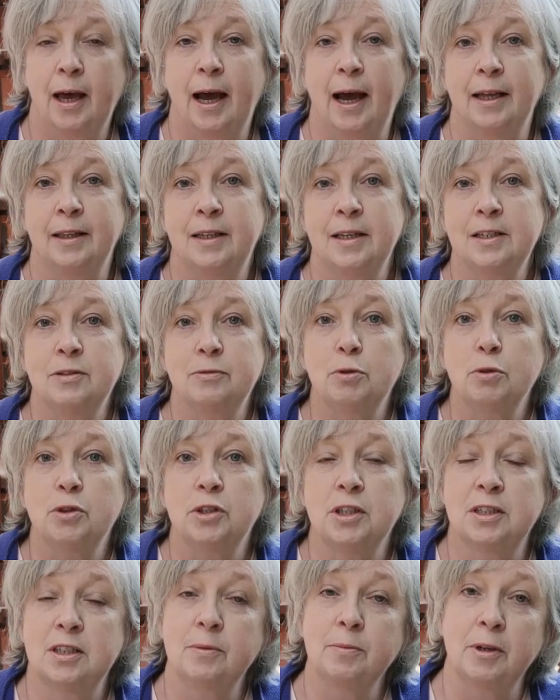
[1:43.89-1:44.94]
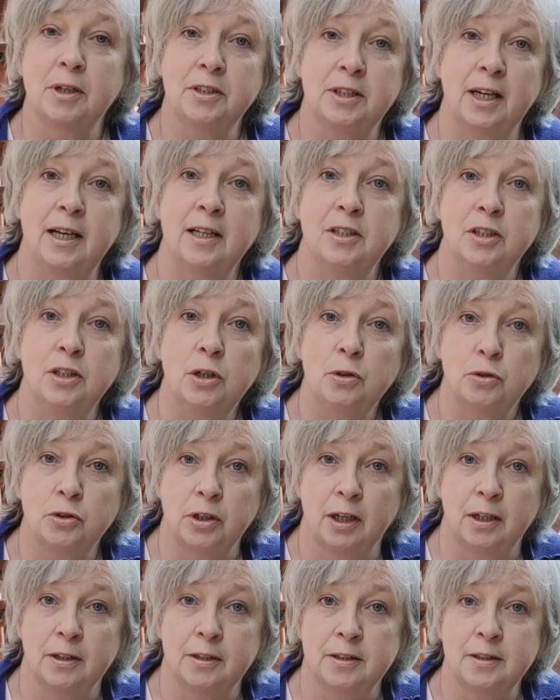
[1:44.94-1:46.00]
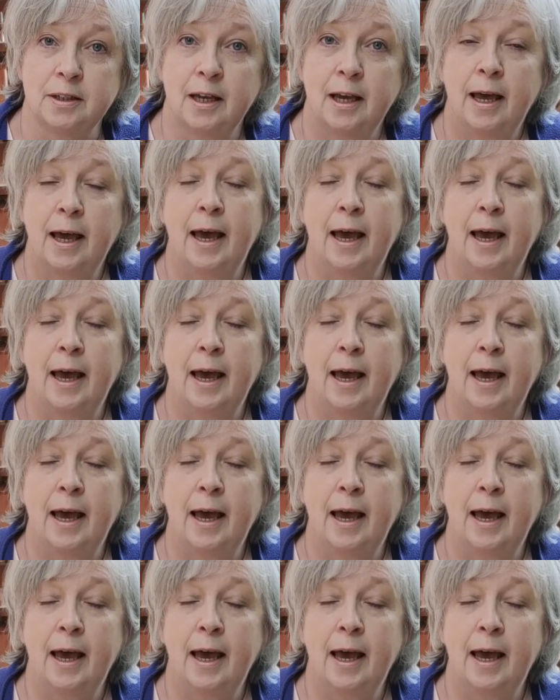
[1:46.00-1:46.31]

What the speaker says: and this root system contains nutrients.